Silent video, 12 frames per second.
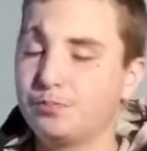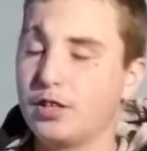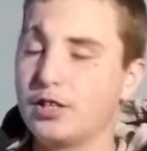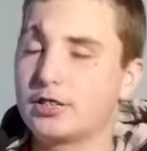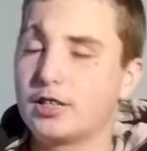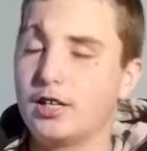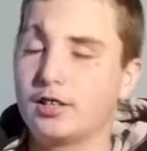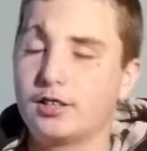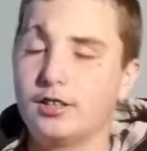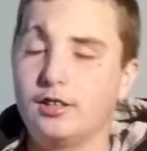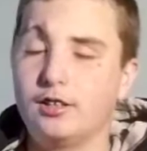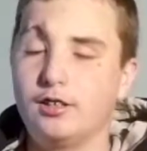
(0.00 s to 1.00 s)
It's got
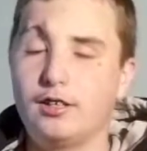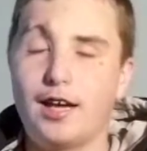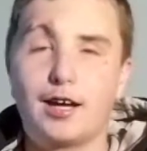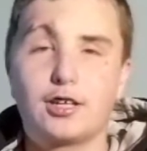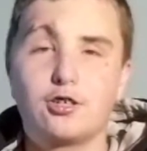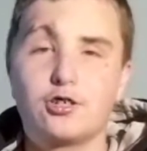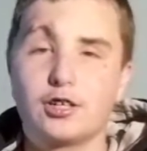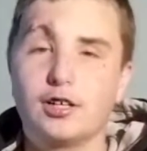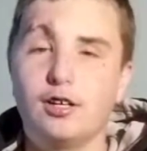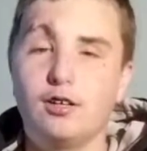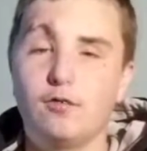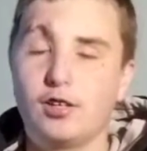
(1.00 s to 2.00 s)
the Accu
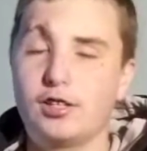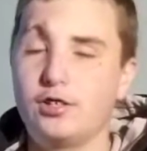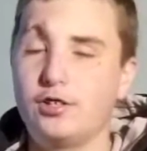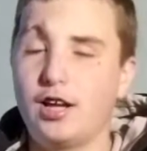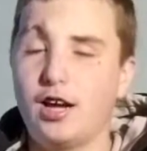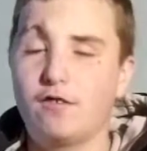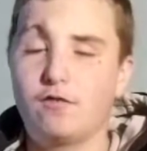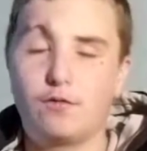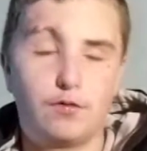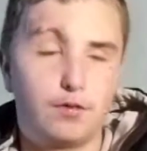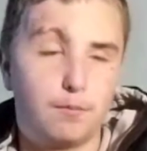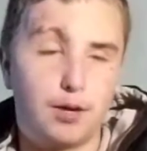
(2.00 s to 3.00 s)
trigger with 2.5
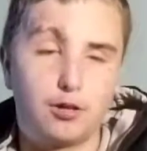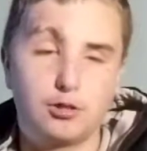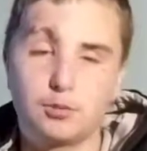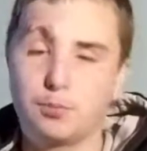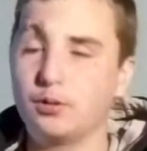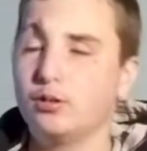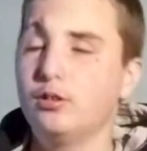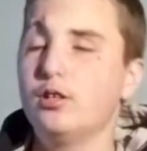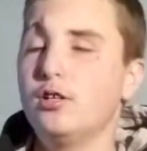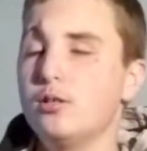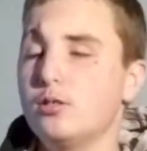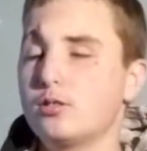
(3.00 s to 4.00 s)
pounds pull.
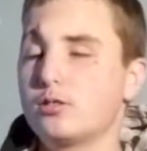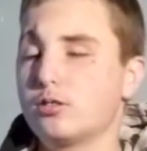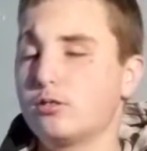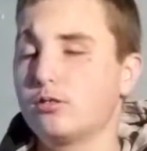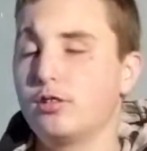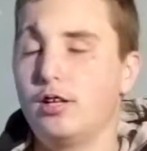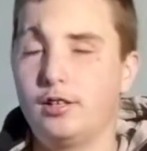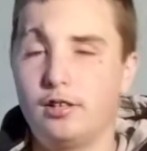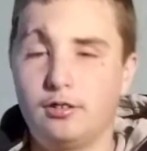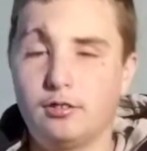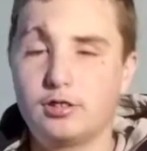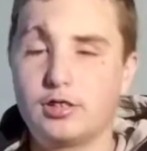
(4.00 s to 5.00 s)
So, and
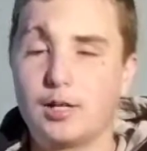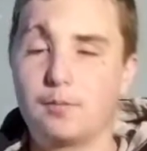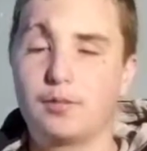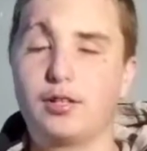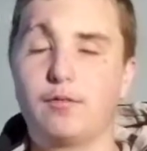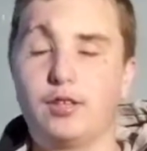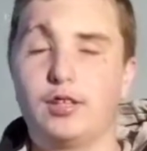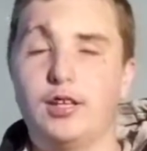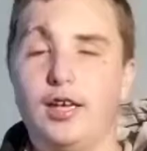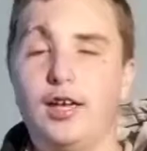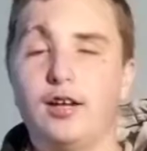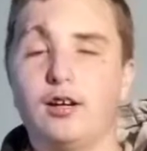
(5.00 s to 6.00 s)
then same thing with the
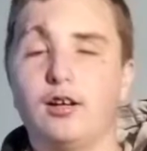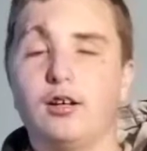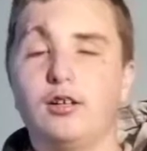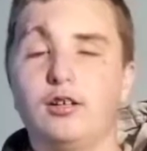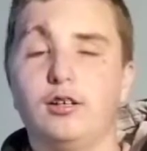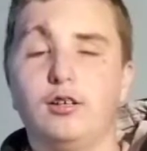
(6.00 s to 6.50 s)
AR.